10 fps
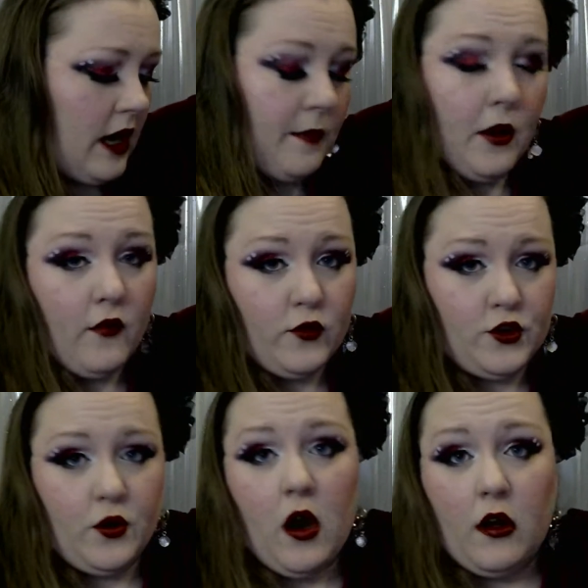I'm not for
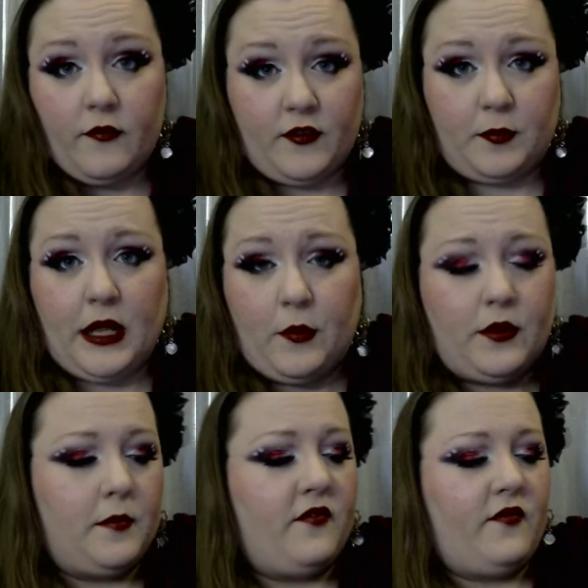sure. I'll have to play with
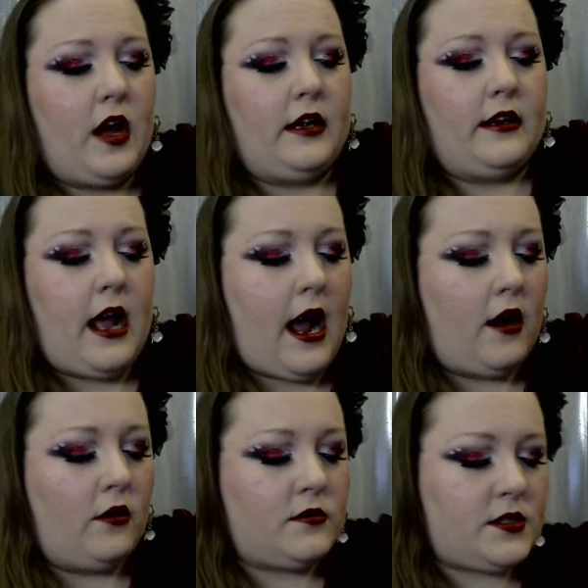them and find
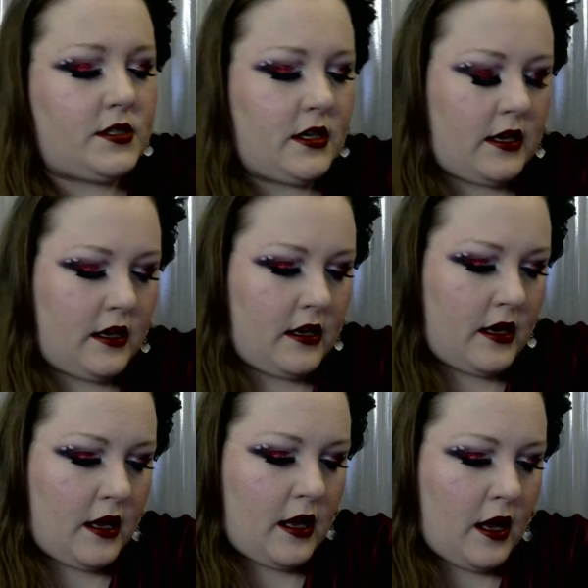out.
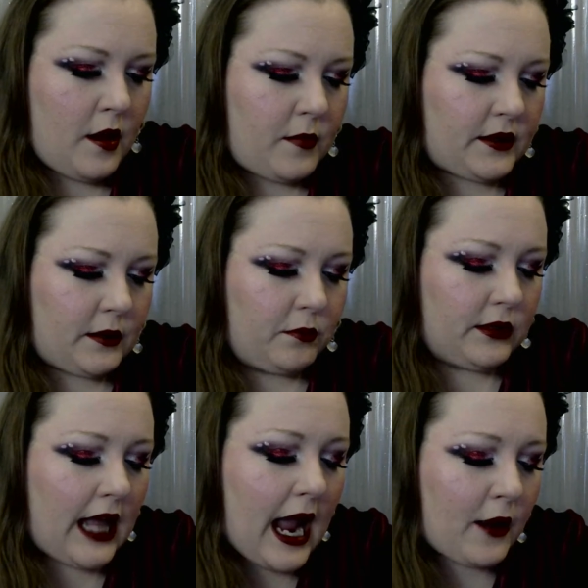But the
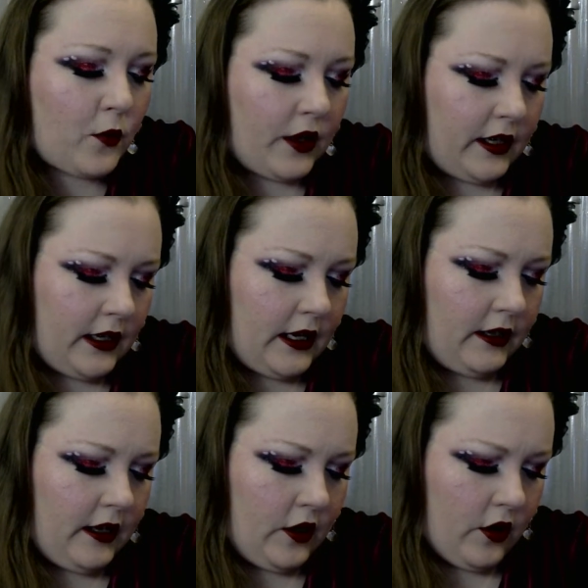black one
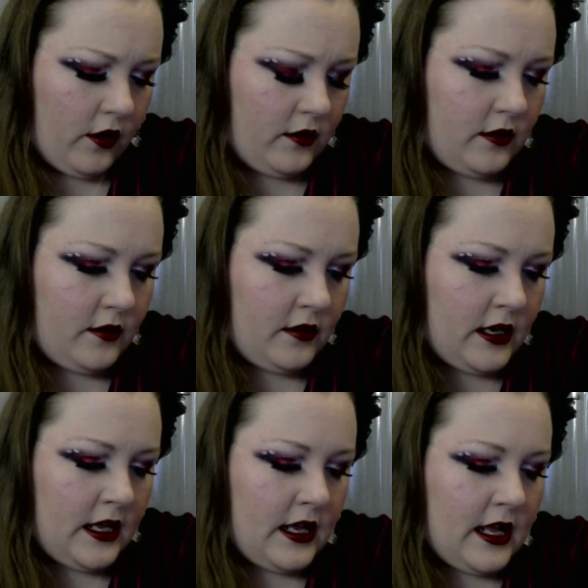in here
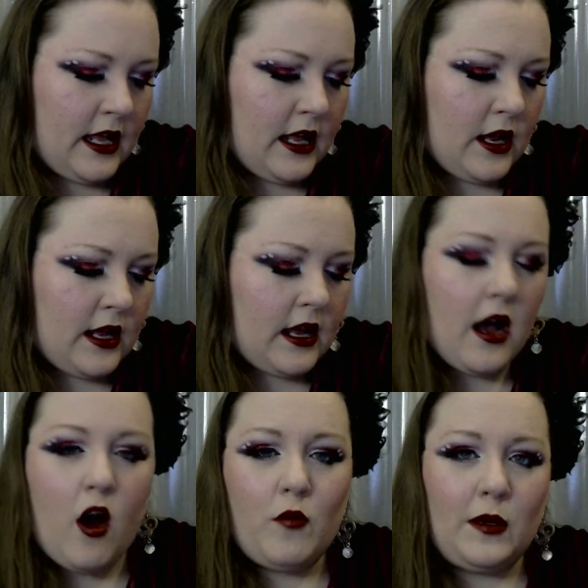
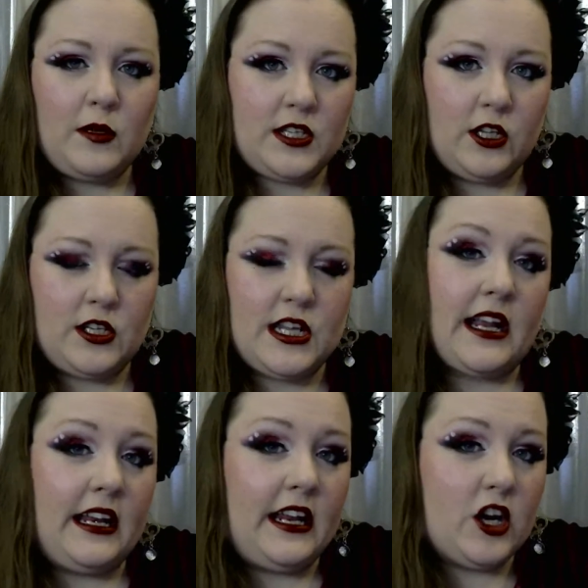almost looks
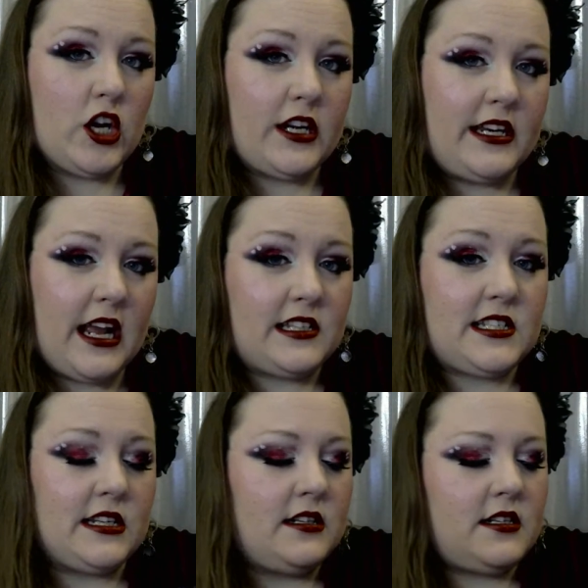like an
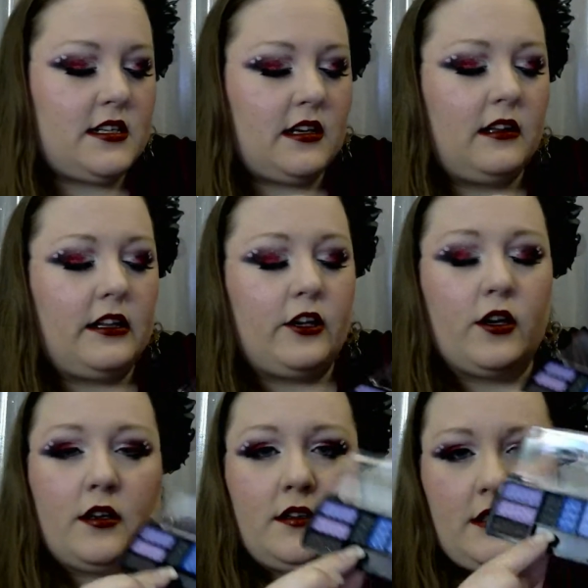iridescent
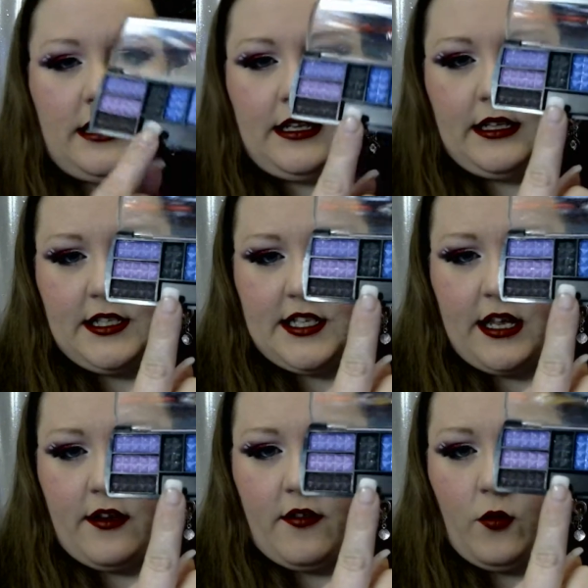glitter
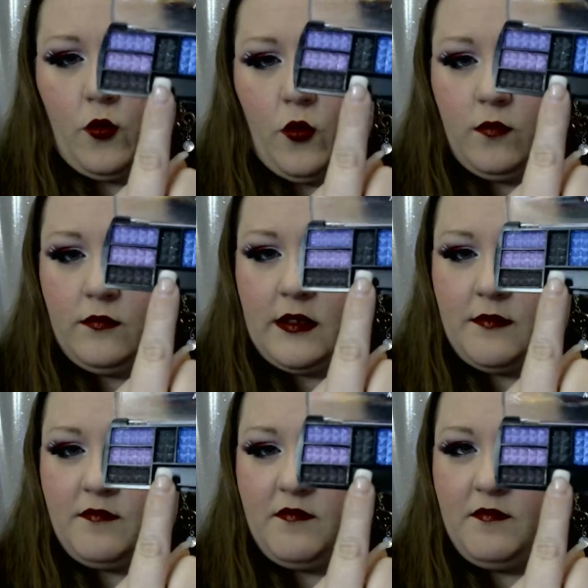instead of the
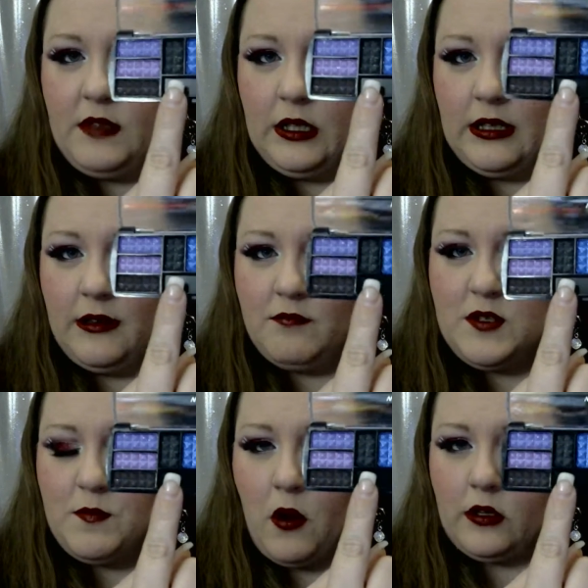little
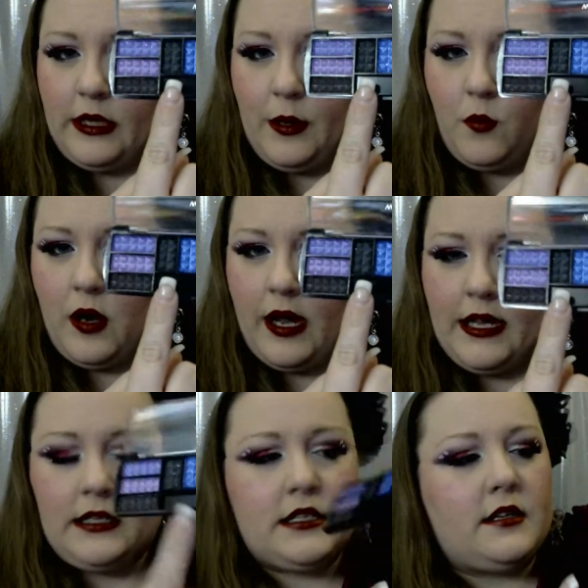sparkly
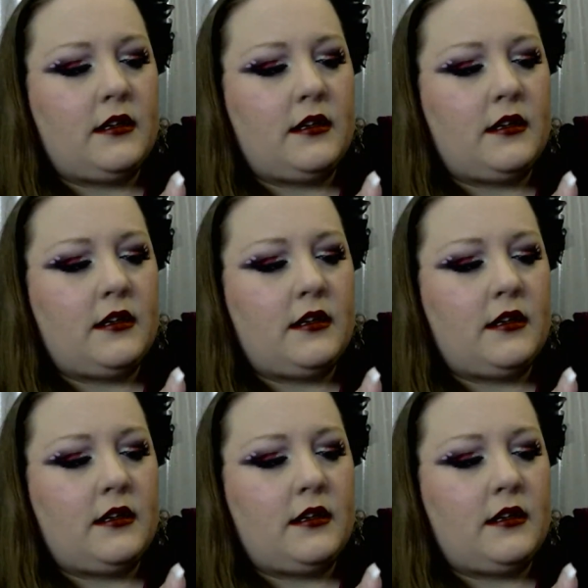white.